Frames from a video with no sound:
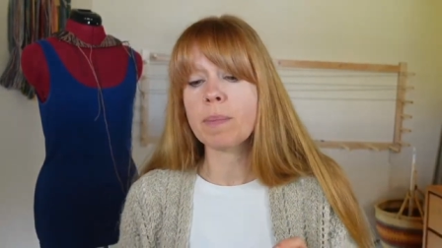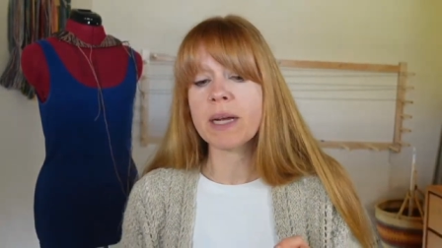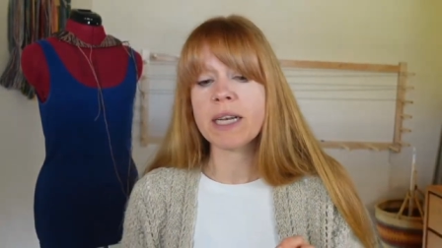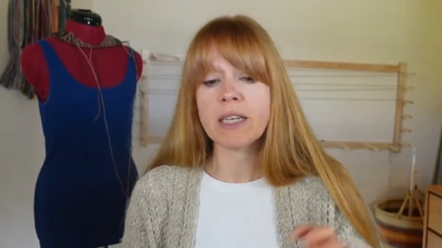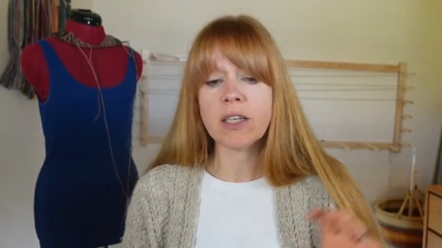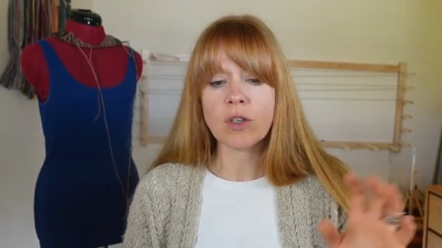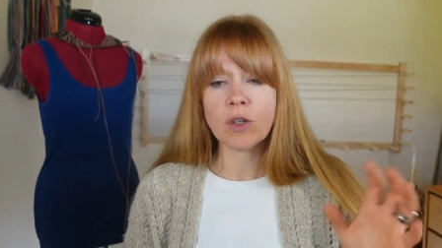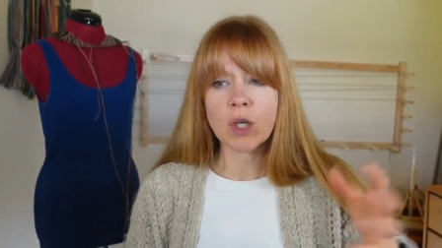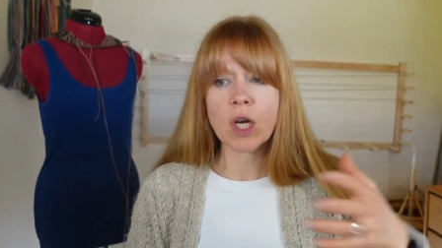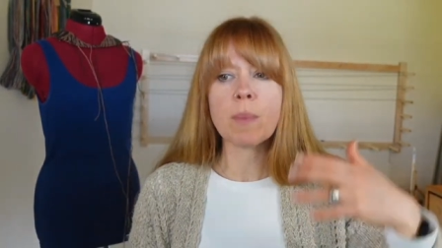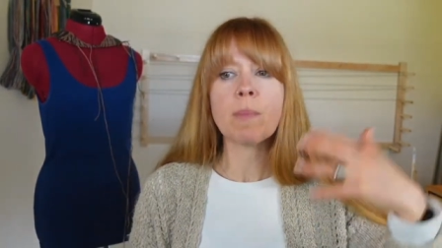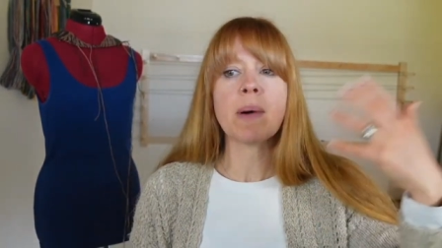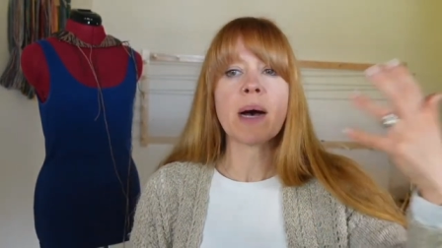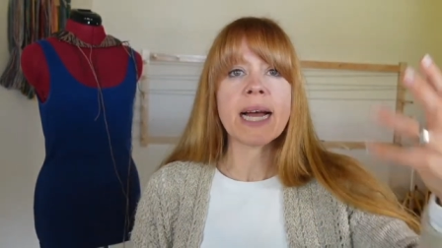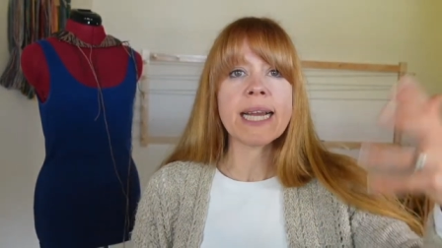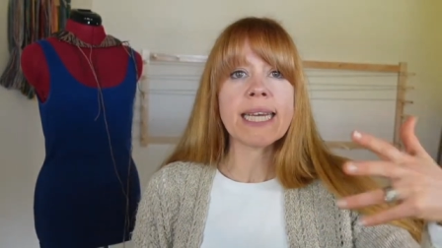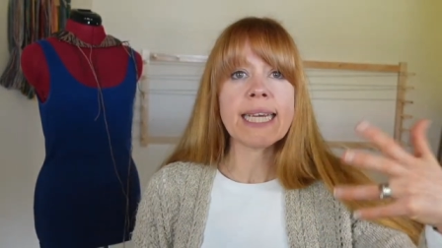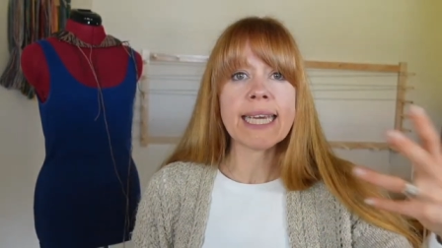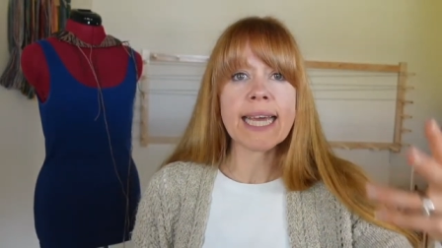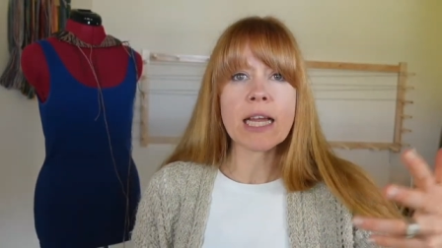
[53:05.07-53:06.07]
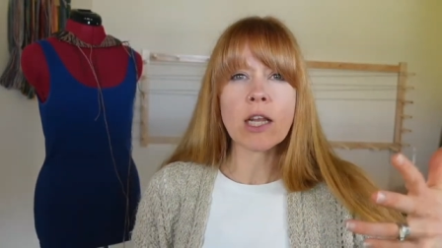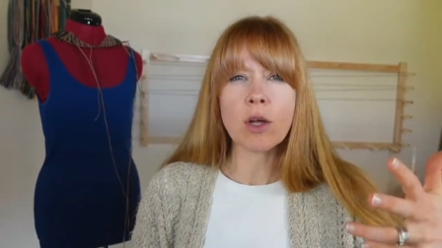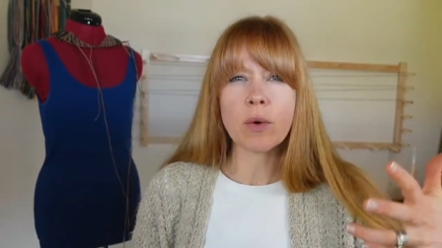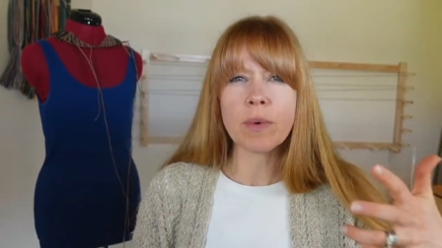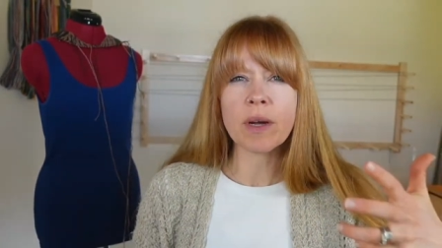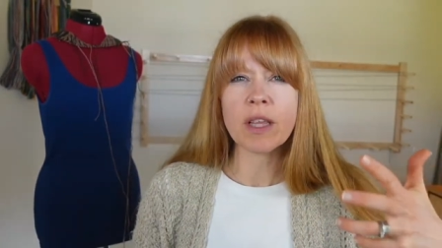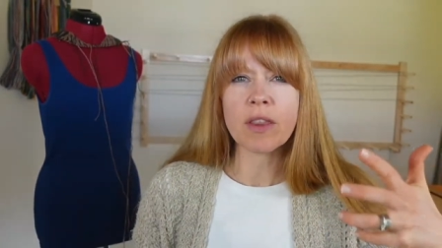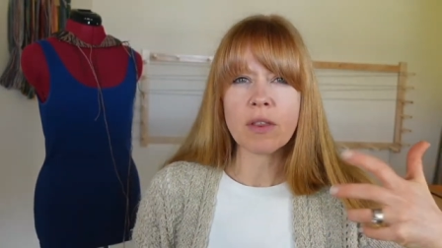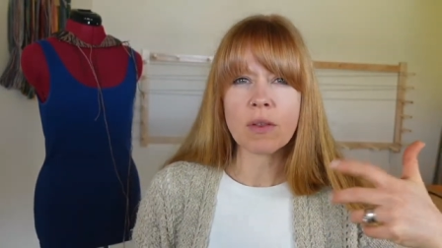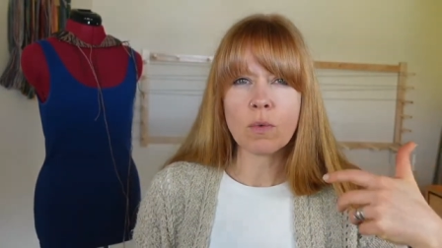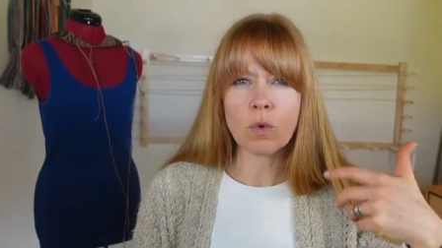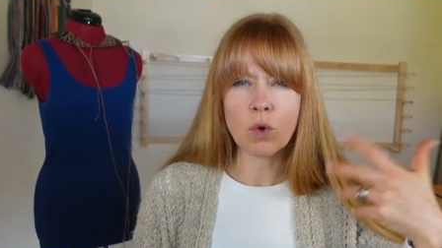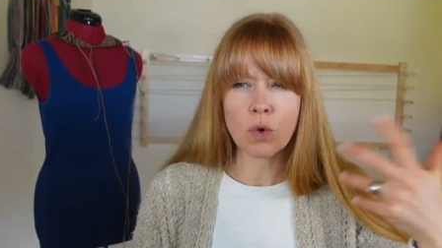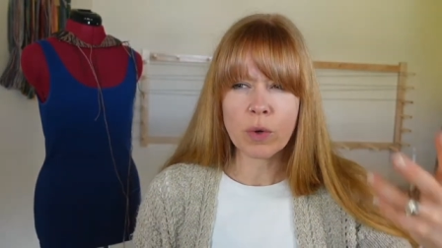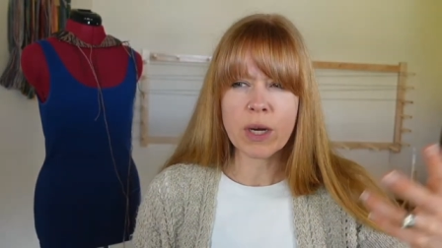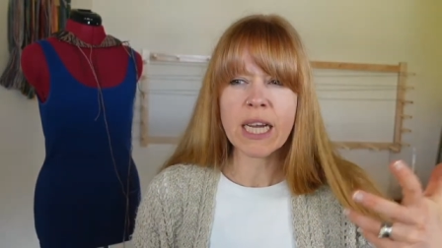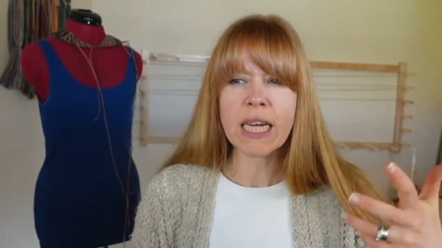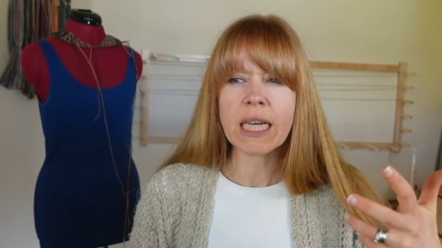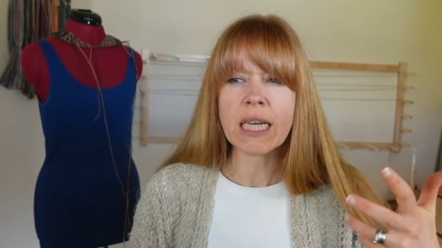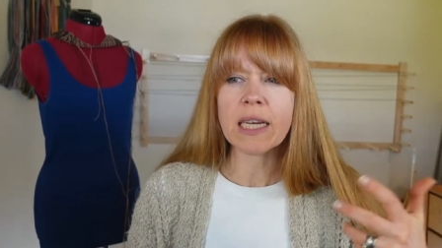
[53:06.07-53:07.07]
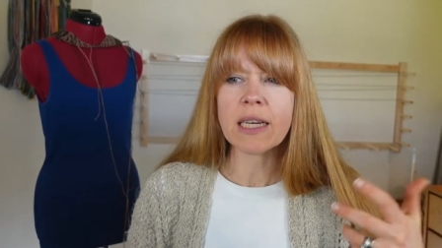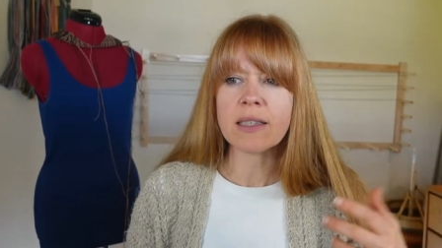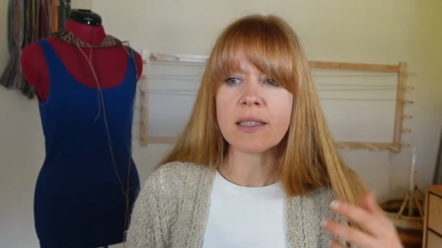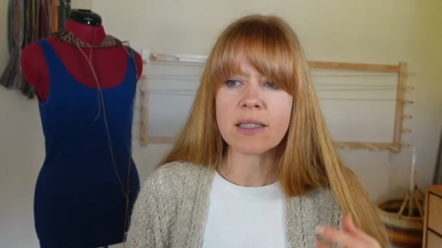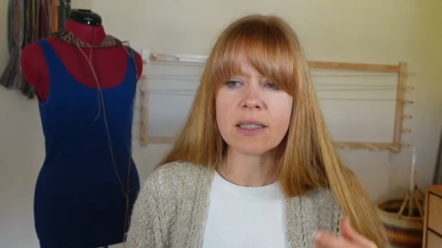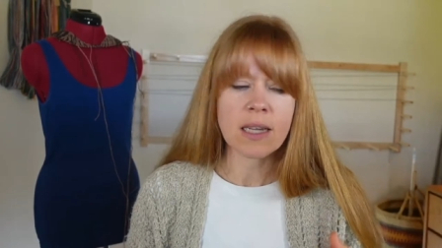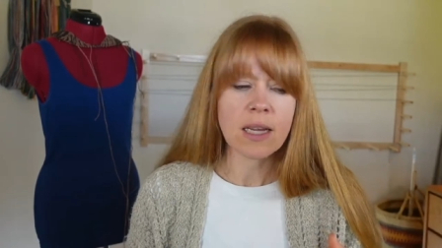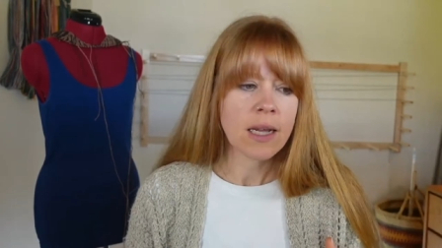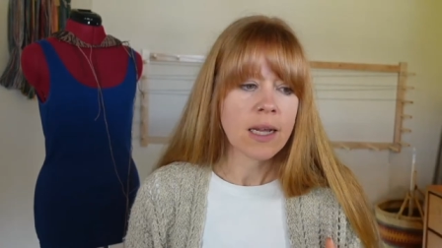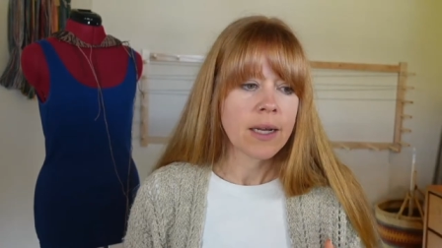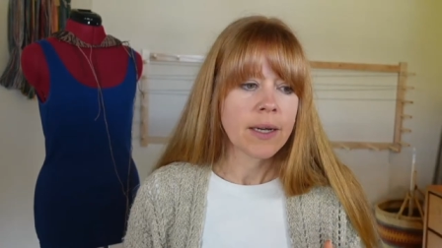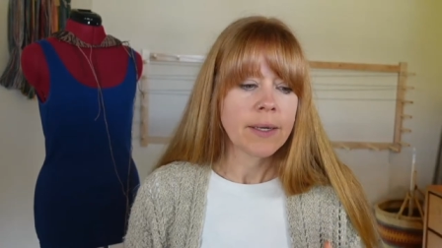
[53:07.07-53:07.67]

but combining yellow with green is